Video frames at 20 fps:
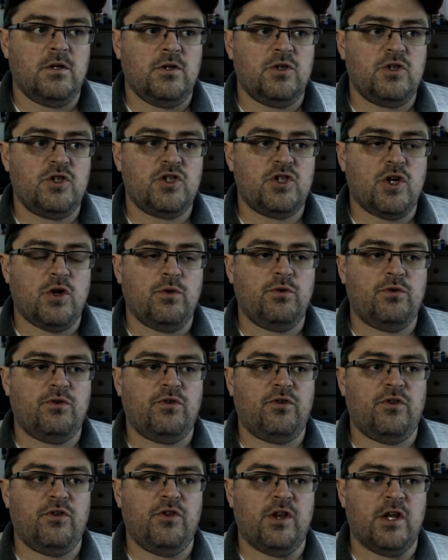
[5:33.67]

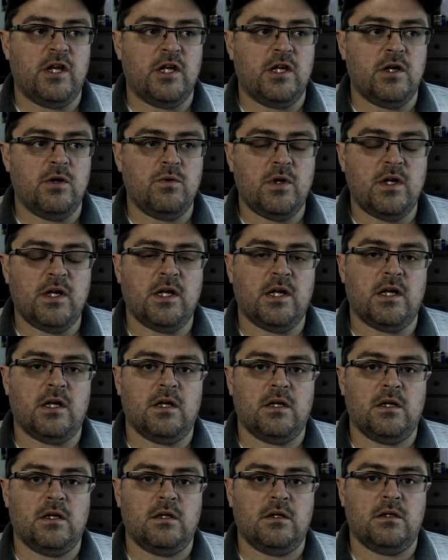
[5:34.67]
shows the unity
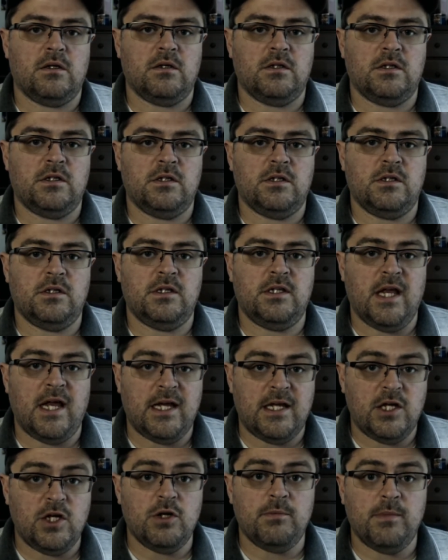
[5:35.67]
that
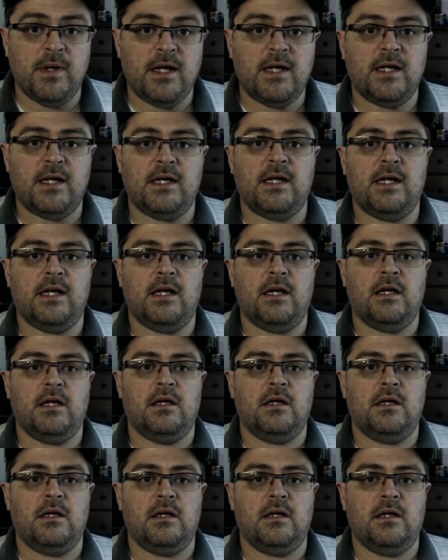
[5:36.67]
humanity
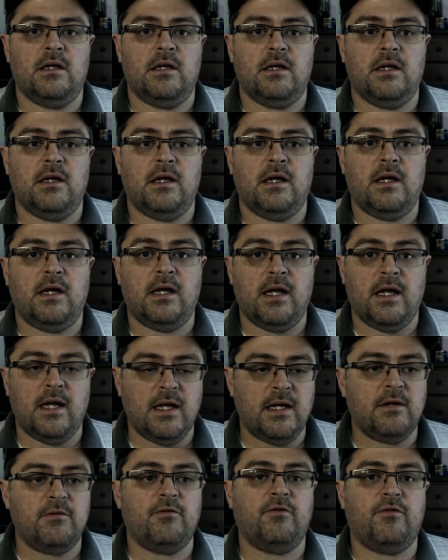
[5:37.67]

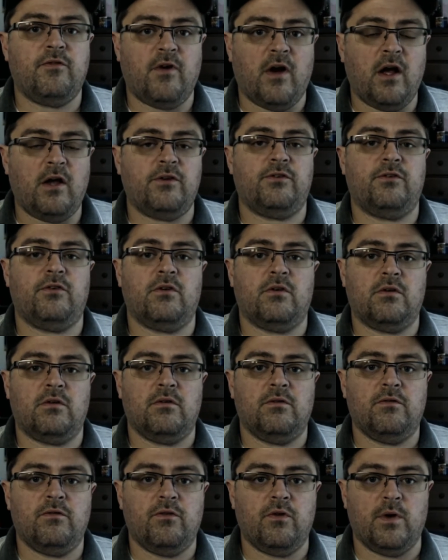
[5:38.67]
can foster
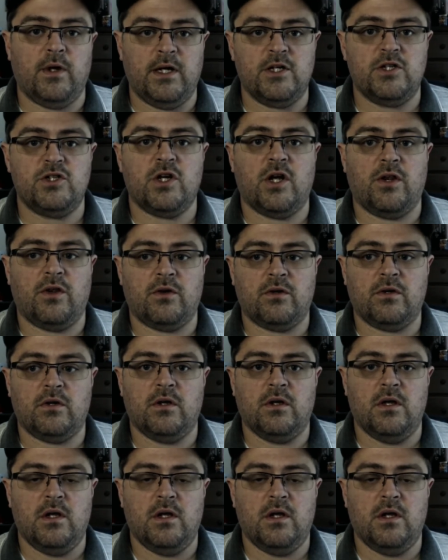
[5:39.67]
for each other.